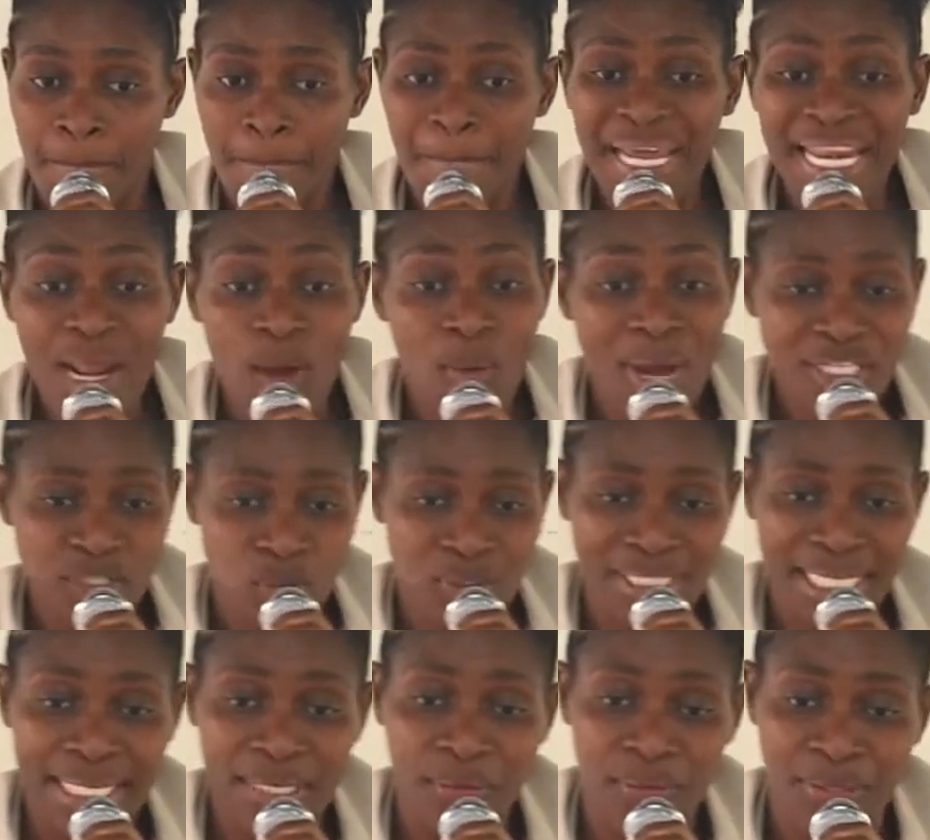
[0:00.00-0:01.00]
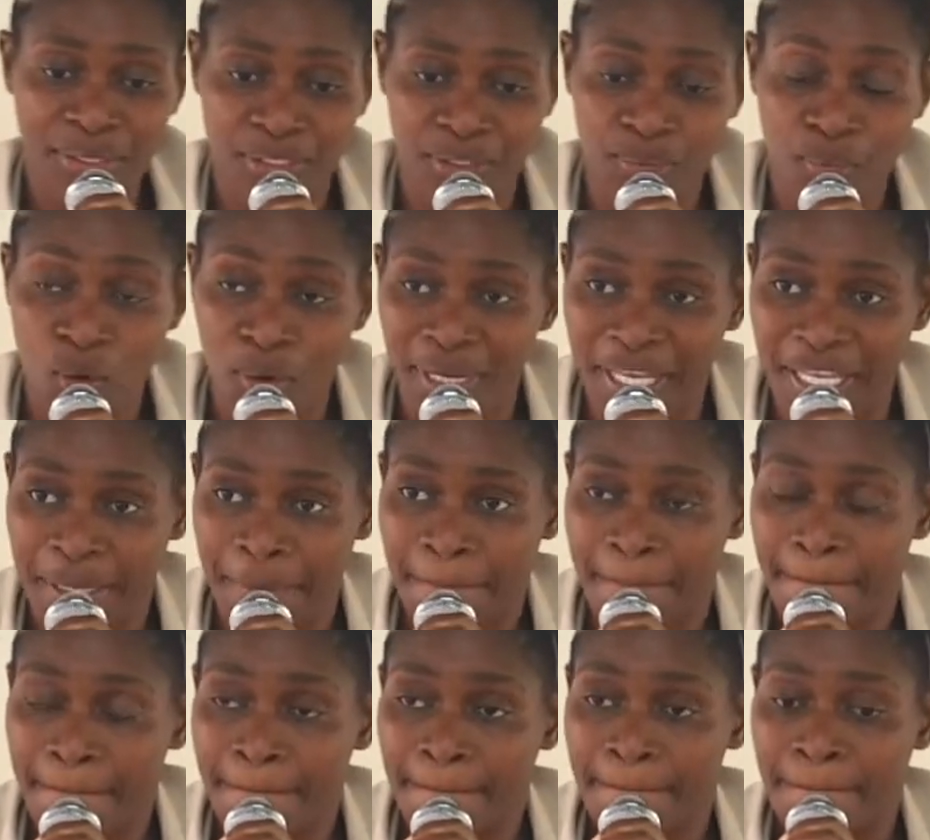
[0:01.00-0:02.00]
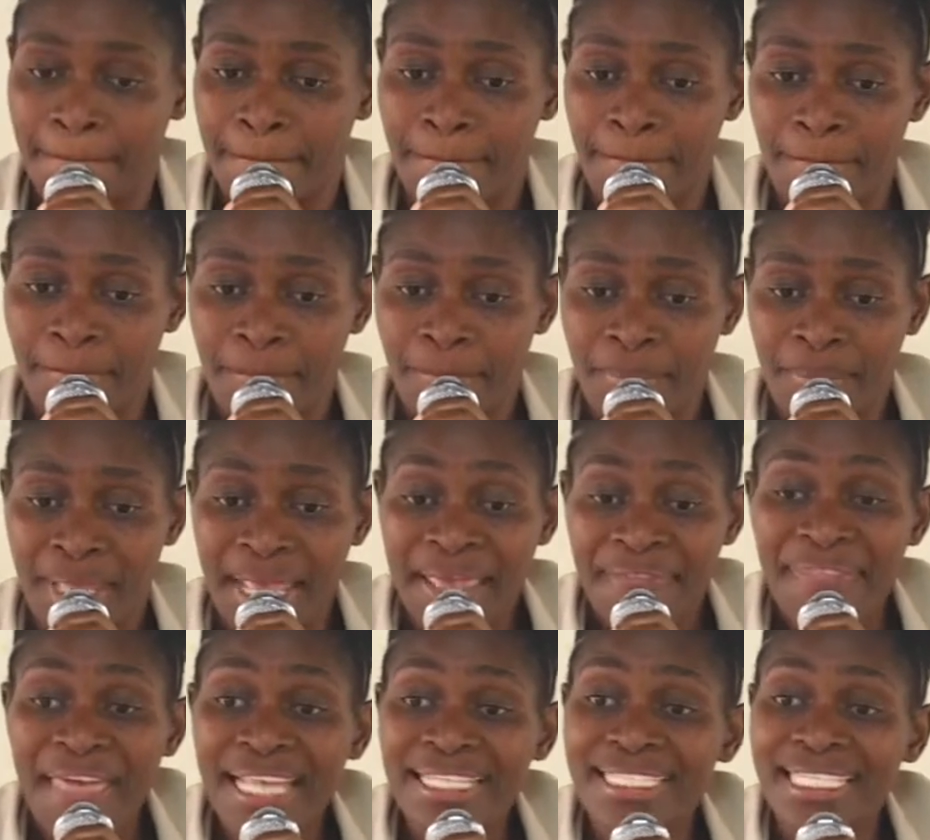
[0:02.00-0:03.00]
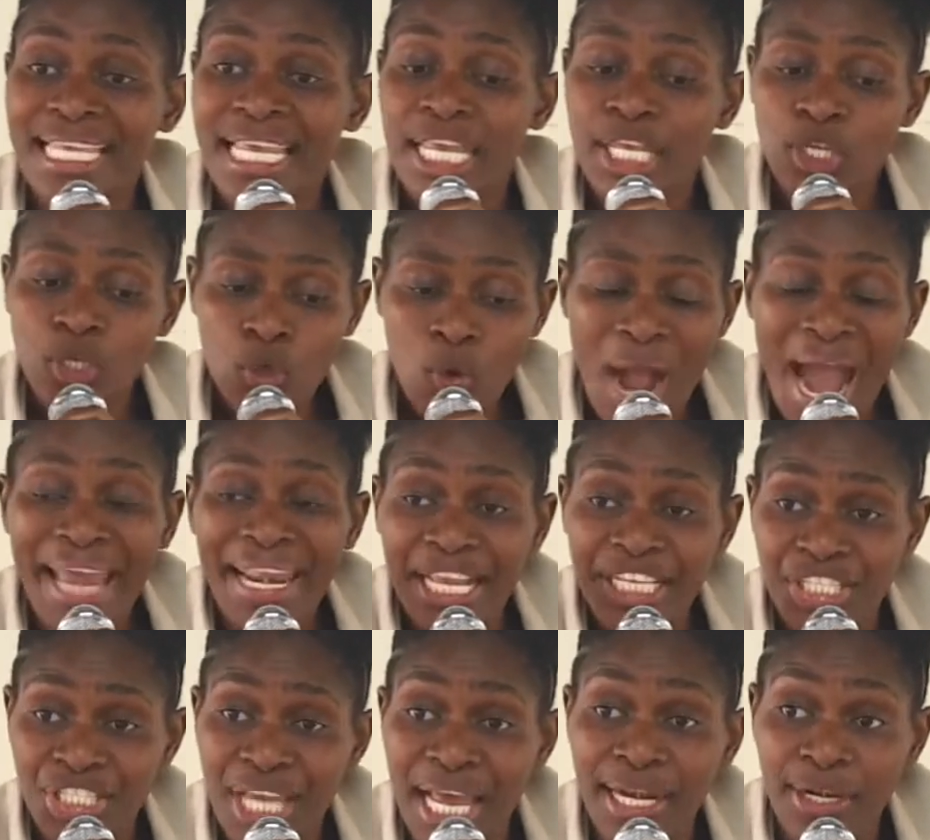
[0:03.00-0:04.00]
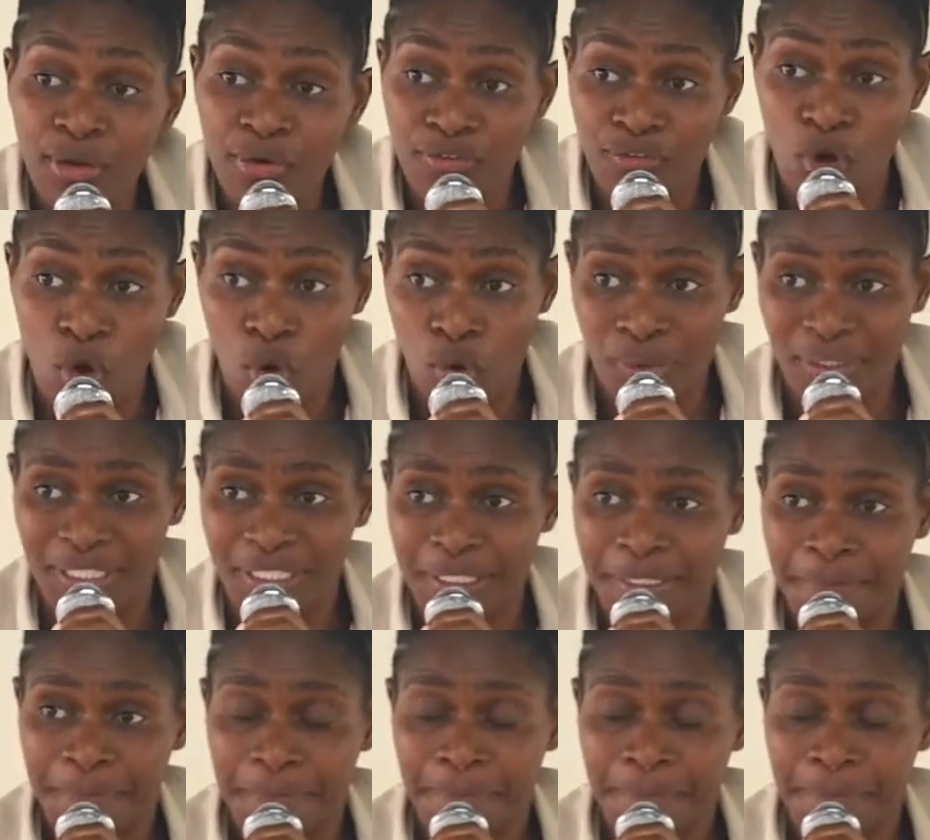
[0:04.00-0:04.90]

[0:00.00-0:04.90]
But I want to tell you this morning that you are a child of God.